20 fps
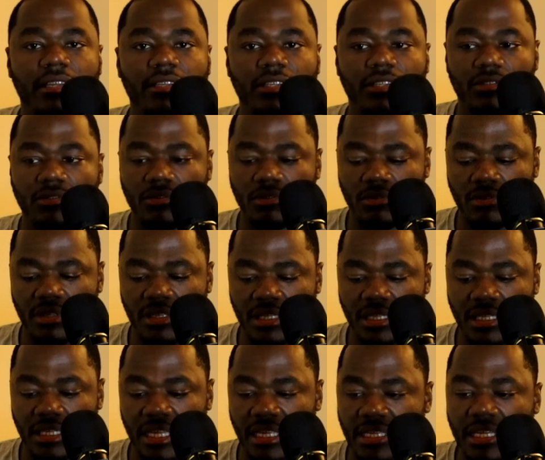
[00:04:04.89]

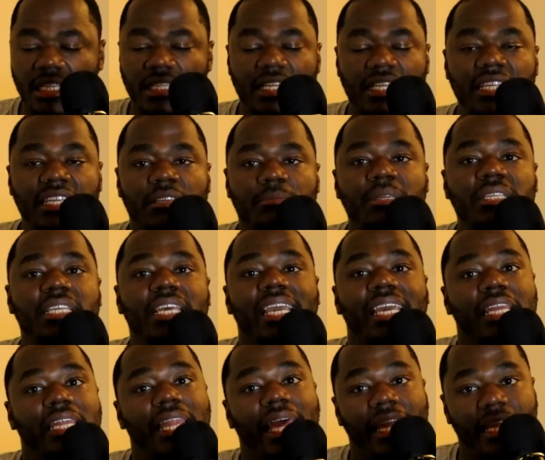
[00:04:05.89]
It doesn't need to be
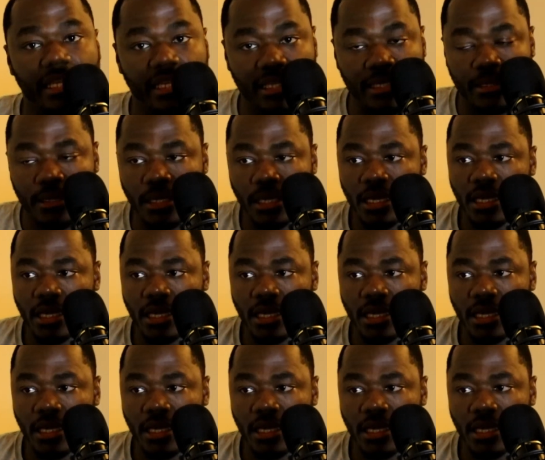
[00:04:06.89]
taken lightly.